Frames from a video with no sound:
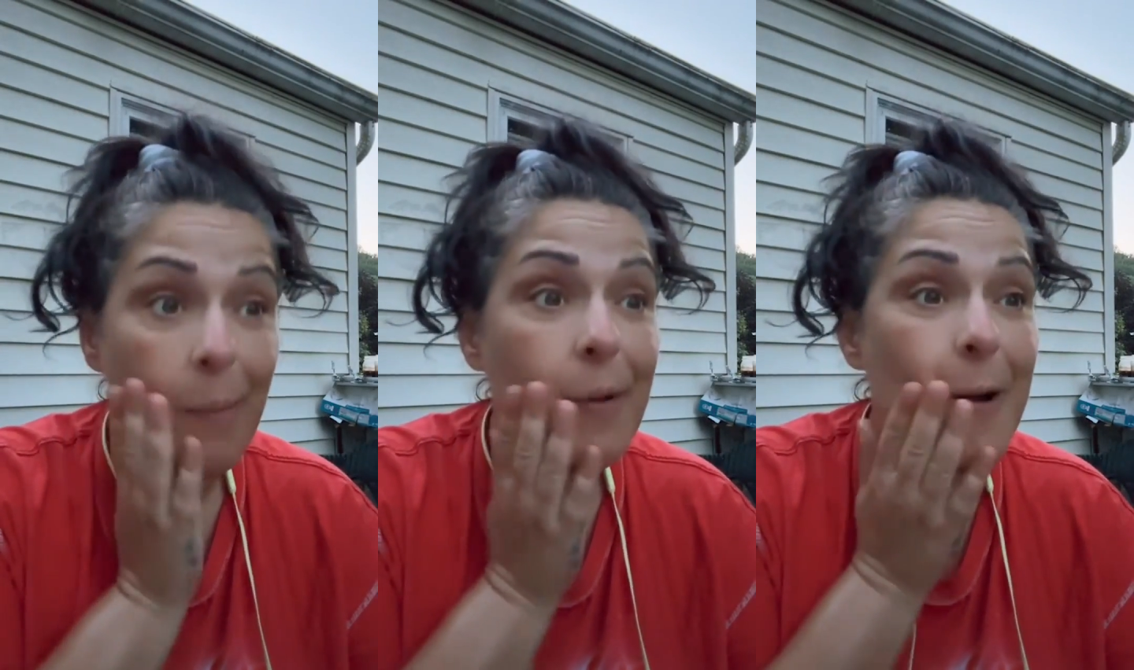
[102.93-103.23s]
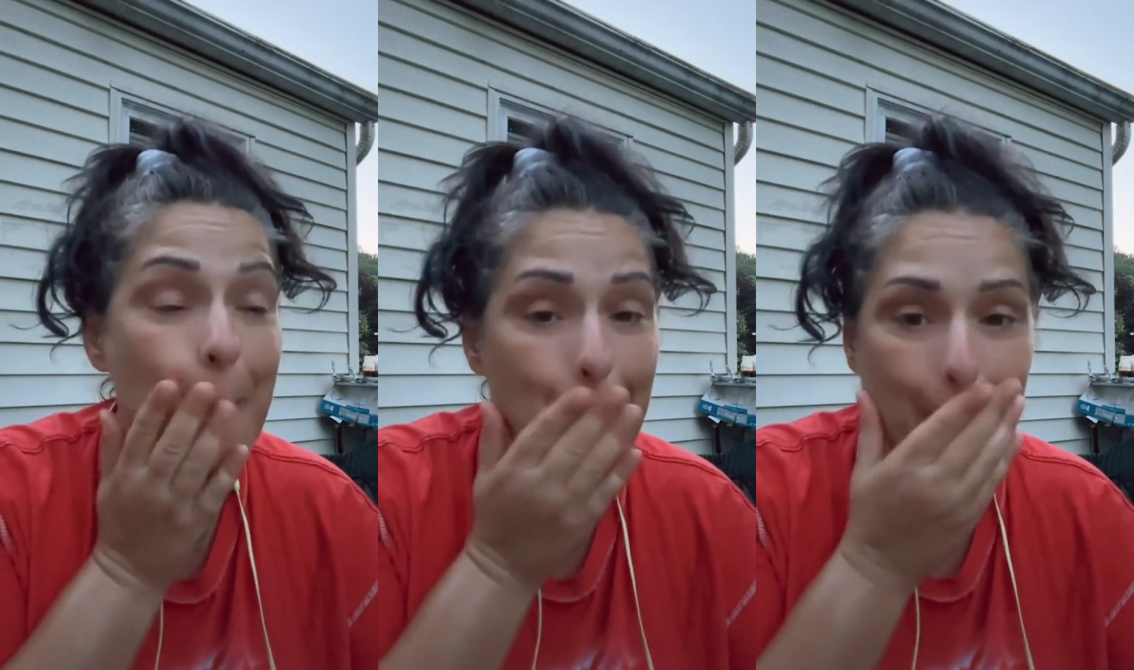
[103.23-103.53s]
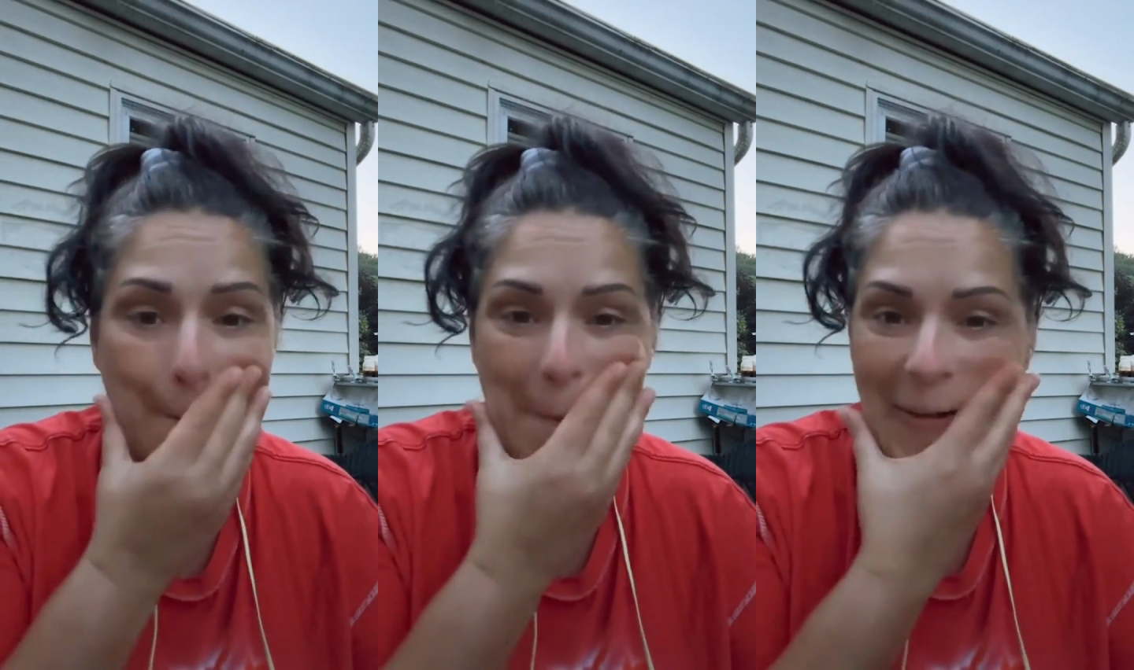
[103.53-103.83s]
But
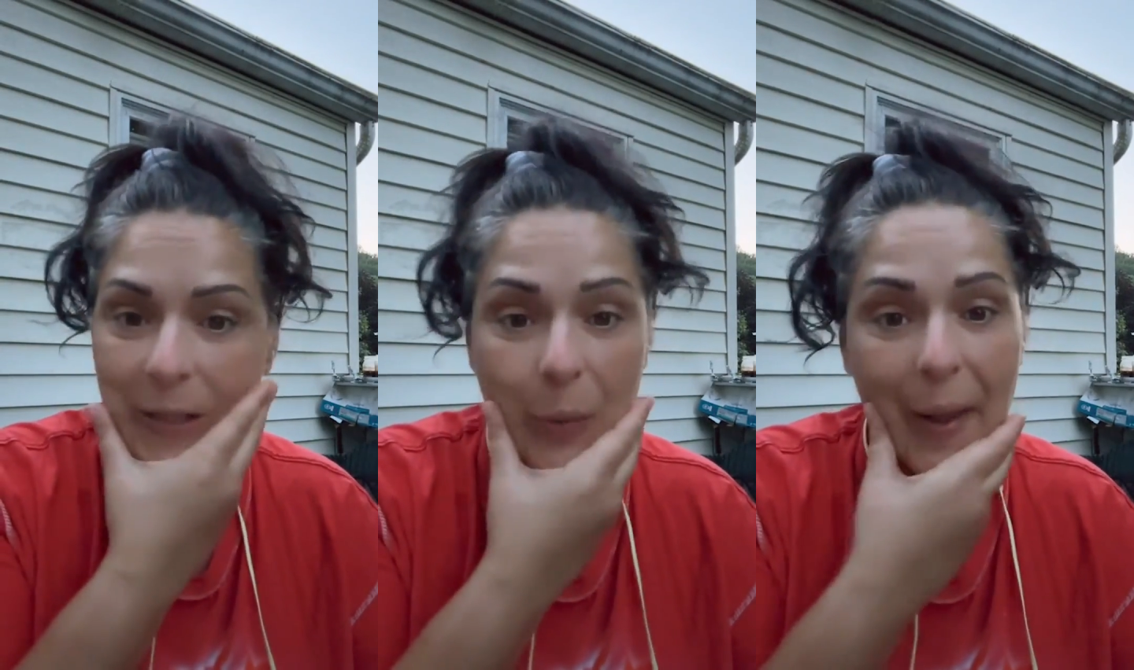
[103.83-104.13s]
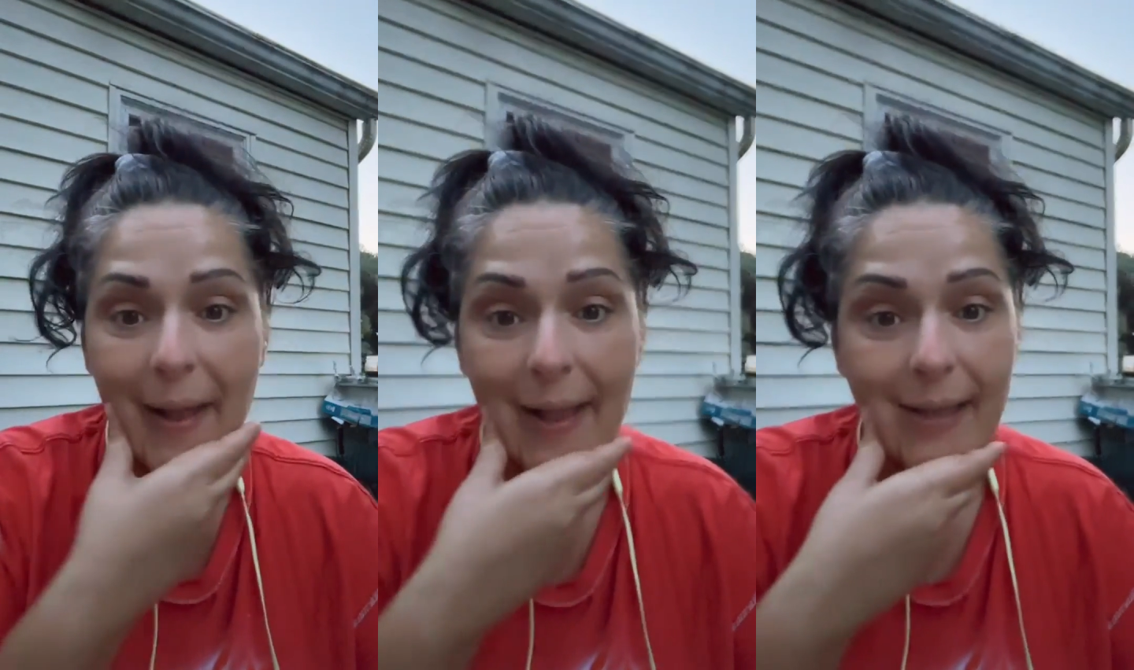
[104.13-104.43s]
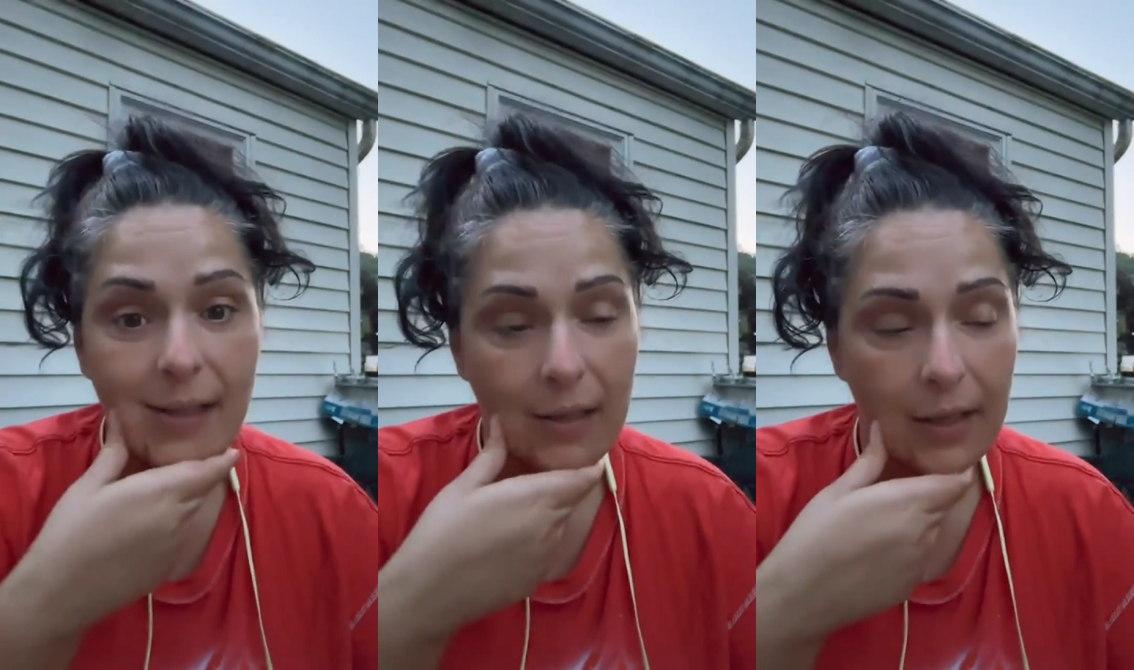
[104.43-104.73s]
that's the way I like
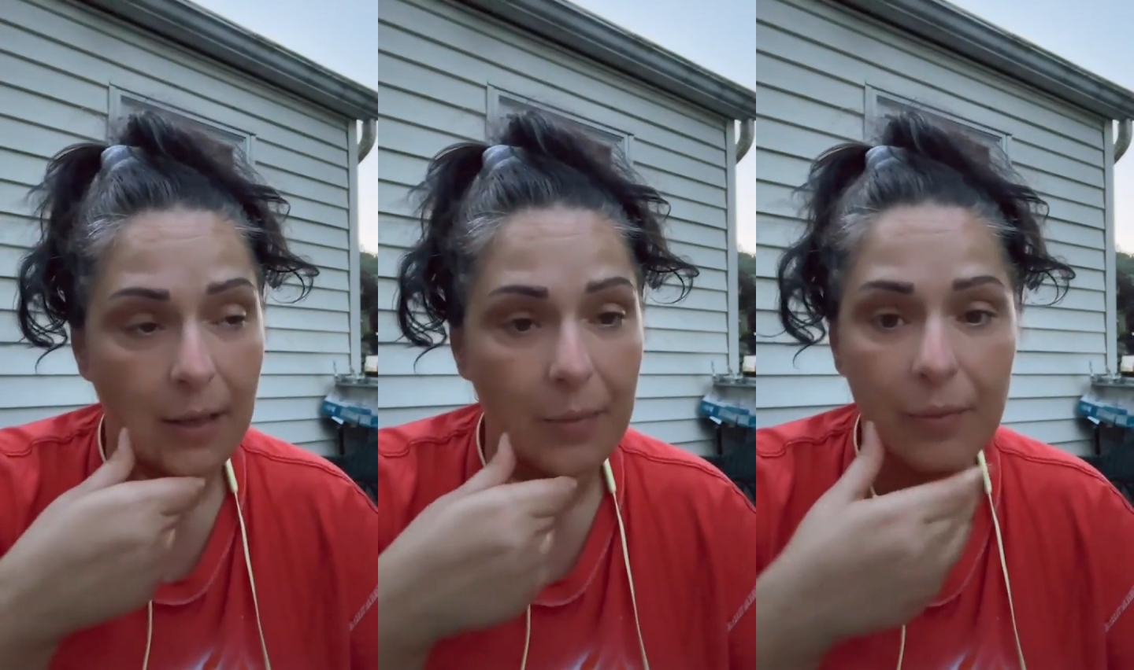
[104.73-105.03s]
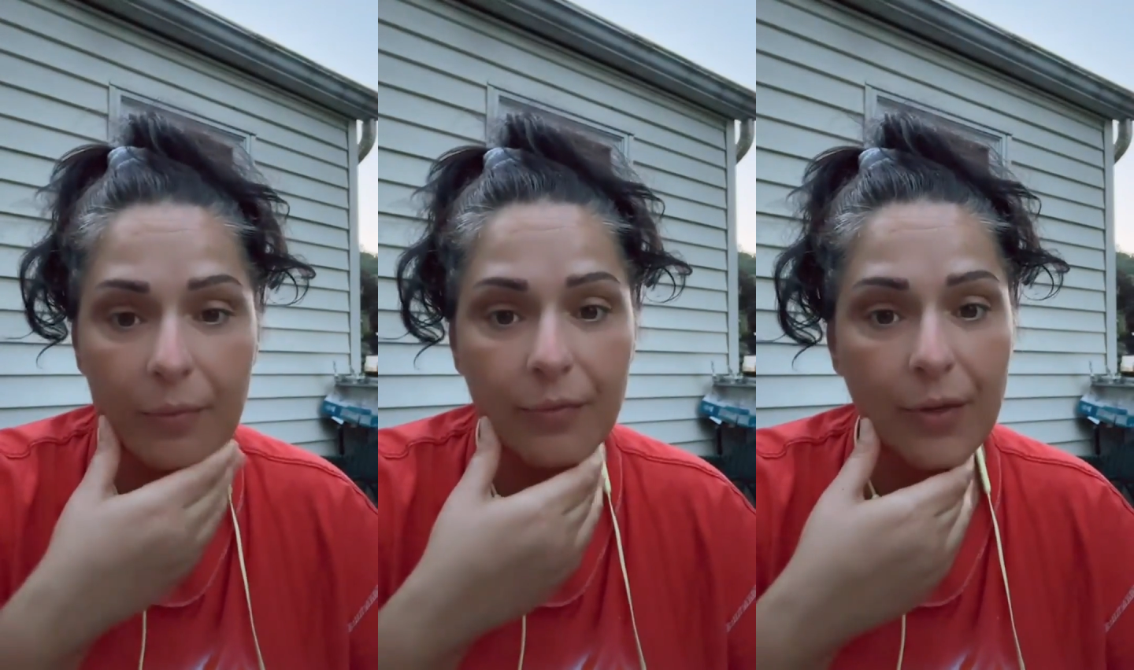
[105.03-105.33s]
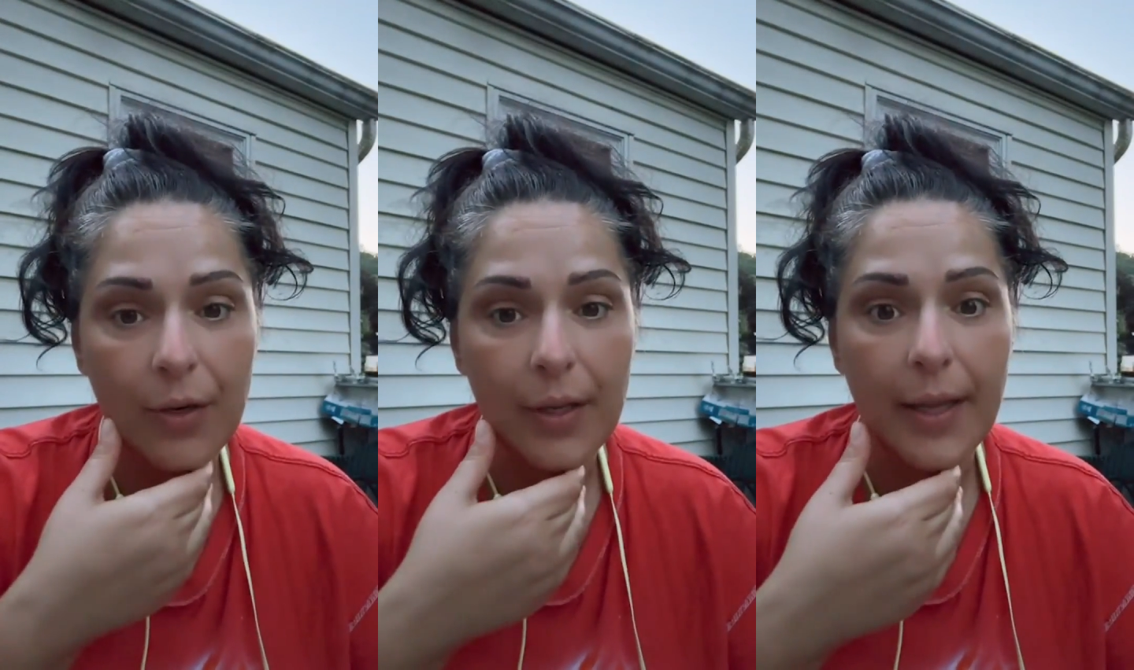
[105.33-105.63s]
to clean. I'm
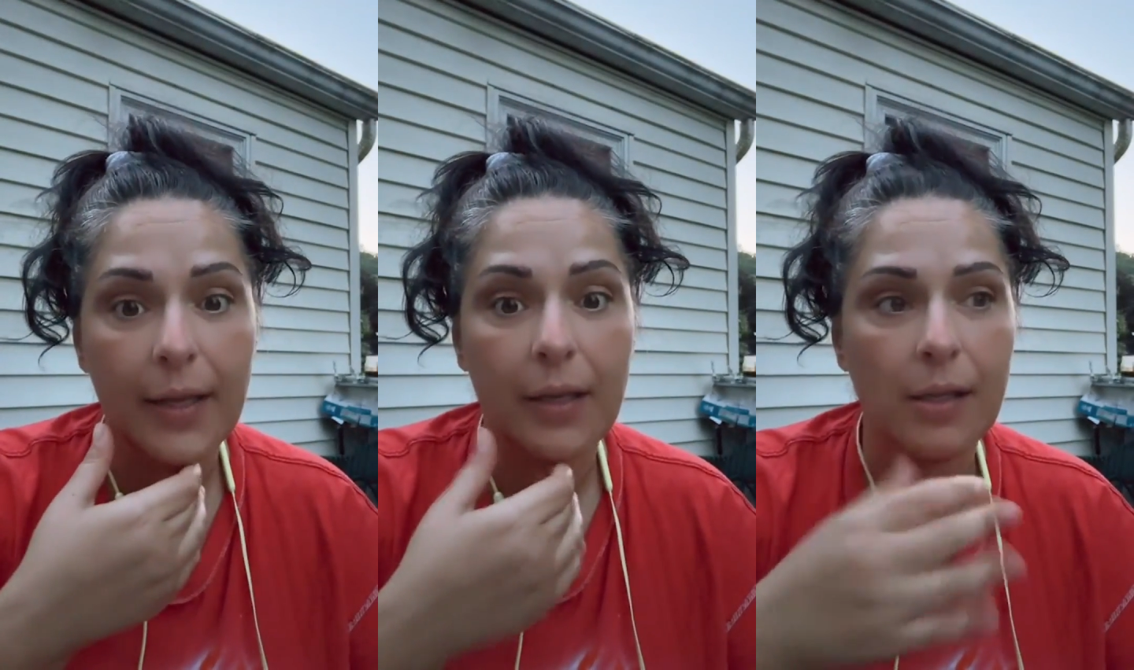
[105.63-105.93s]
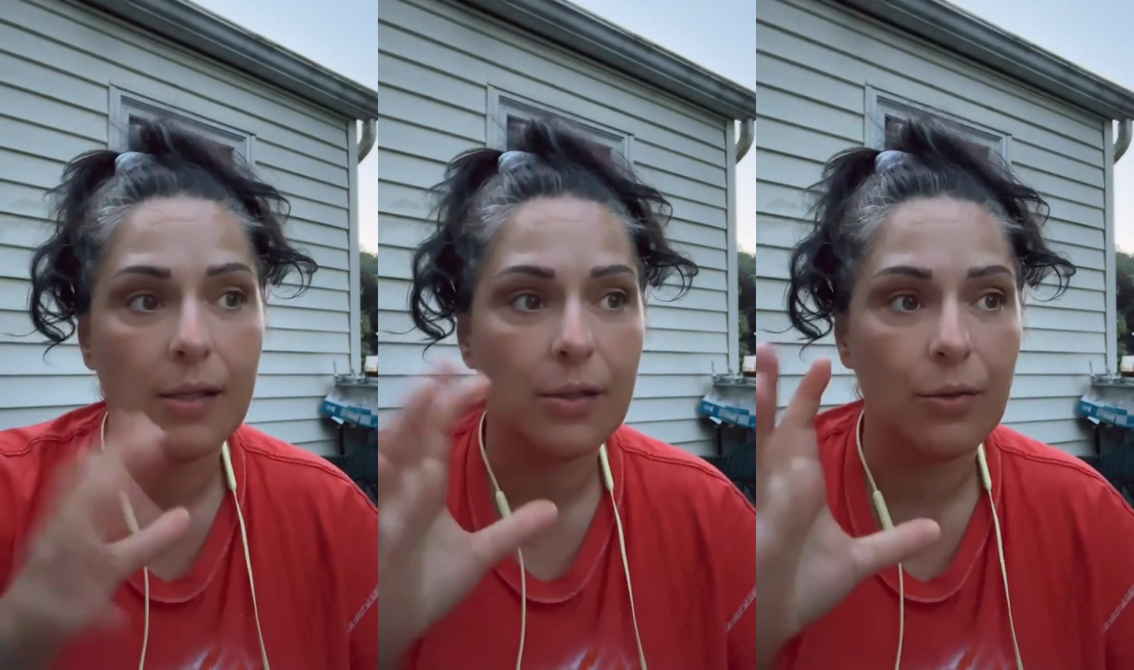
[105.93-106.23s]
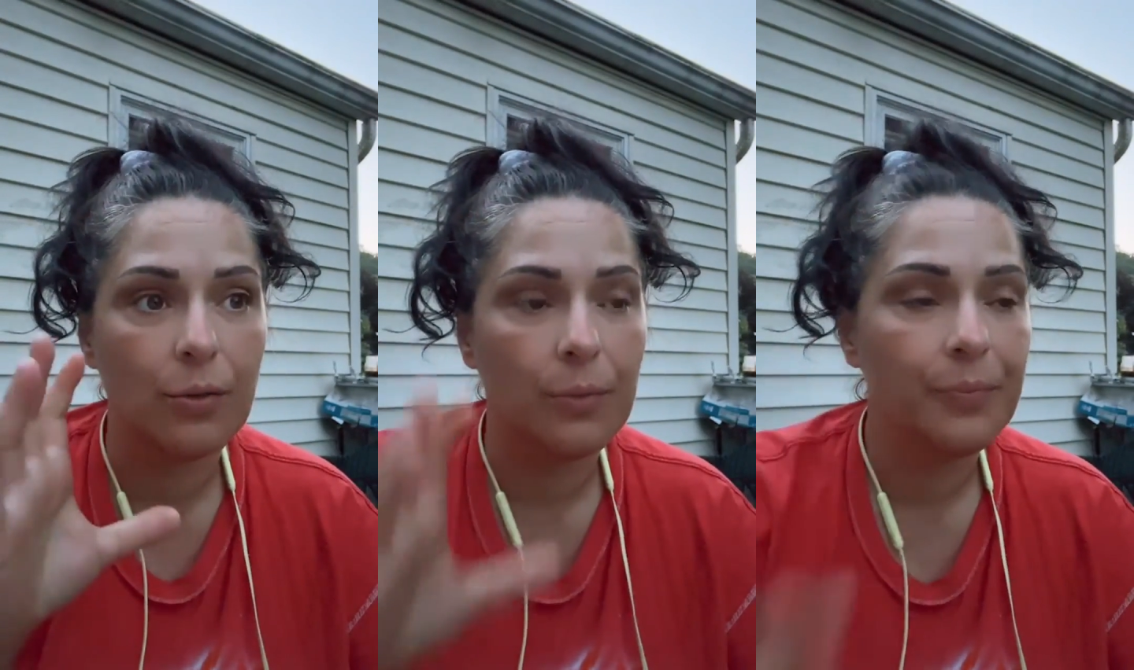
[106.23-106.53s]
very like into